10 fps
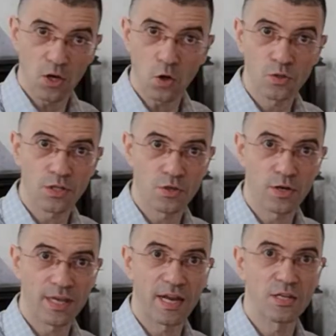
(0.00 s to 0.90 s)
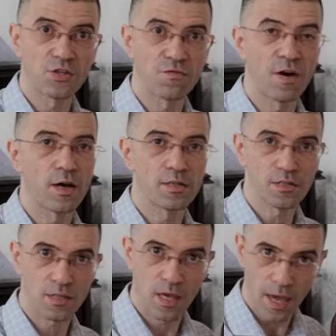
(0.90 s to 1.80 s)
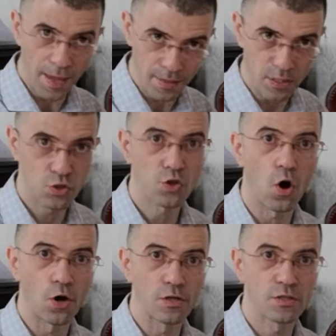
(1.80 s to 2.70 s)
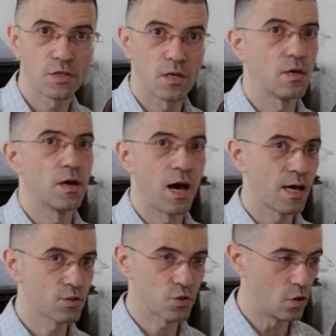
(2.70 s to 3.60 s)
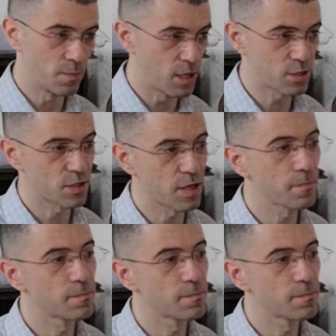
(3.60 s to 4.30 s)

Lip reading: the ultrasonic energy finds, it destroys, has no mercy.